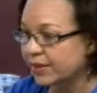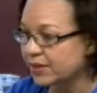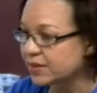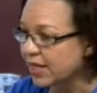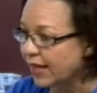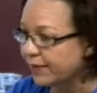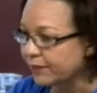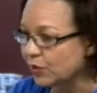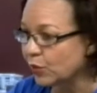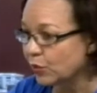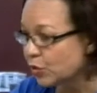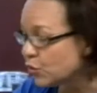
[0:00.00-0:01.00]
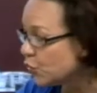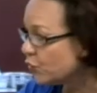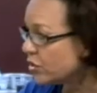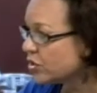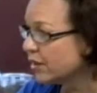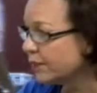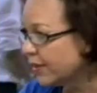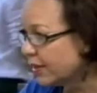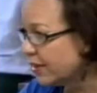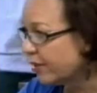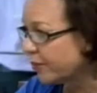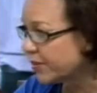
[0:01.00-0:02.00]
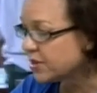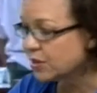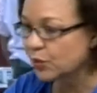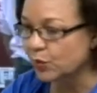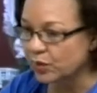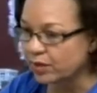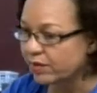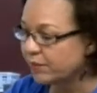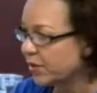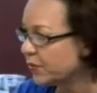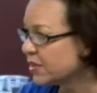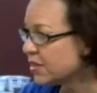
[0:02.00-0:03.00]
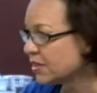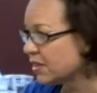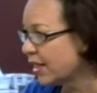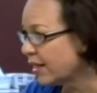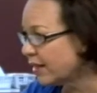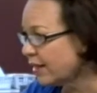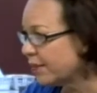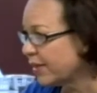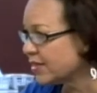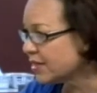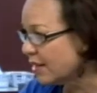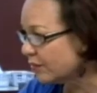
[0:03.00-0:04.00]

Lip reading: time, the only two original pain therapists in the whole Caribbean was Sister Helena and myself.